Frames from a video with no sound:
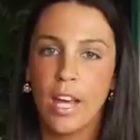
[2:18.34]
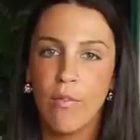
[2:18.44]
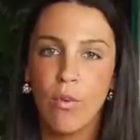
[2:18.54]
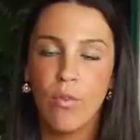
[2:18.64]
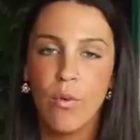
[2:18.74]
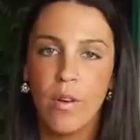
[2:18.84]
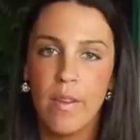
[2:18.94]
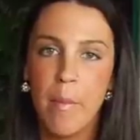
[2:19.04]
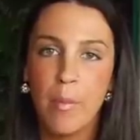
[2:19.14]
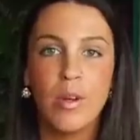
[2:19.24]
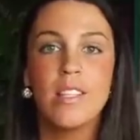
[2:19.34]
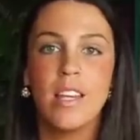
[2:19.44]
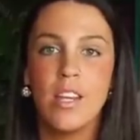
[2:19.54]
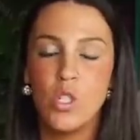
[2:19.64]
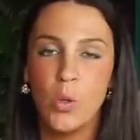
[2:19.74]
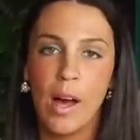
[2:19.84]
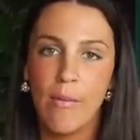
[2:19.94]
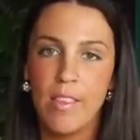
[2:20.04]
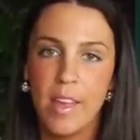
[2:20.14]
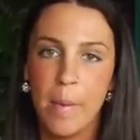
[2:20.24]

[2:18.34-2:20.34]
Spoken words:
thankful for the memories that I do have with